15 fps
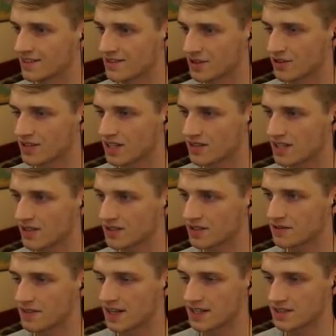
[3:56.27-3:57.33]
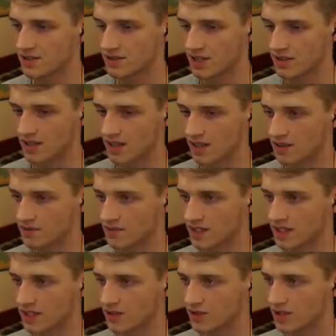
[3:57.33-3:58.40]
They're slowing down now. They're finally slowing down.
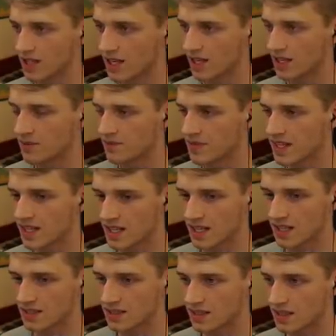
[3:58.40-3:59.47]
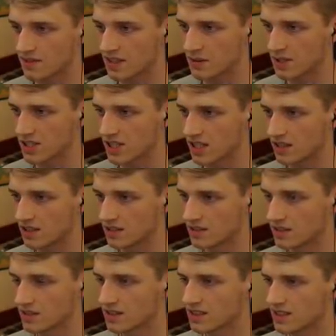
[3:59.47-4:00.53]
Lovely. Okay. Didn't even need my gel.
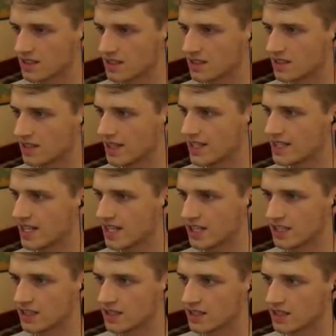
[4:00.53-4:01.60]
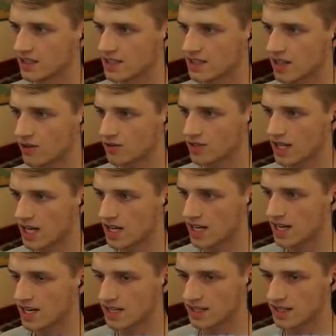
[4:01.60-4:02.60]
Easy. Is that all you got, eh,